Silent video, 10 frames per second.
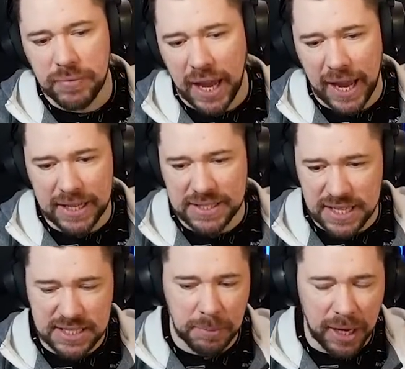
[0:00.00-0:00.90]
and
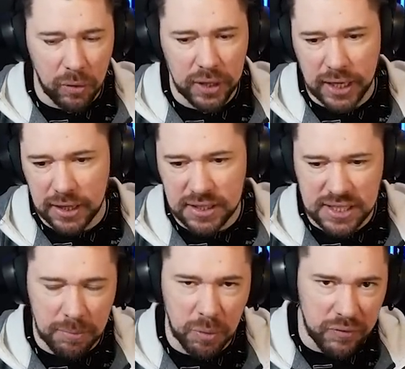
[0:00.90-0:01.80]
test him out in the
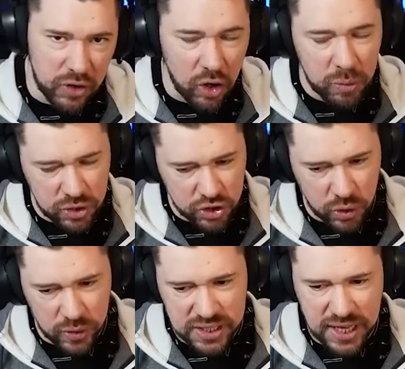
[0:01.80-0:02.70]
team that we've got, which I'll show you
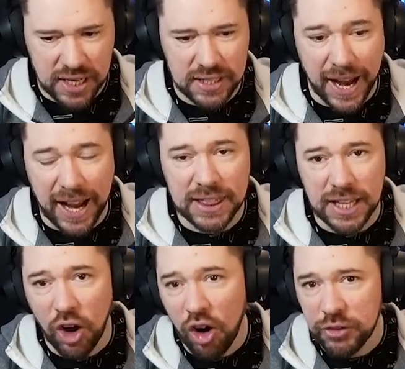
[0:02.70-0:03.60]
in a second. And then
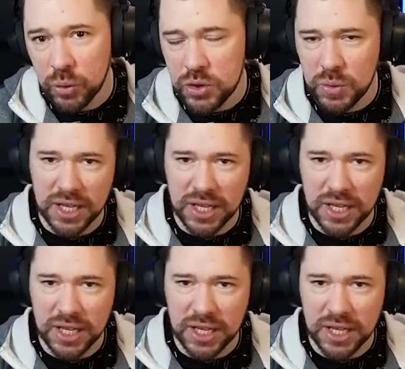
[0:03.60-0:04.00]
afterwards, we're going to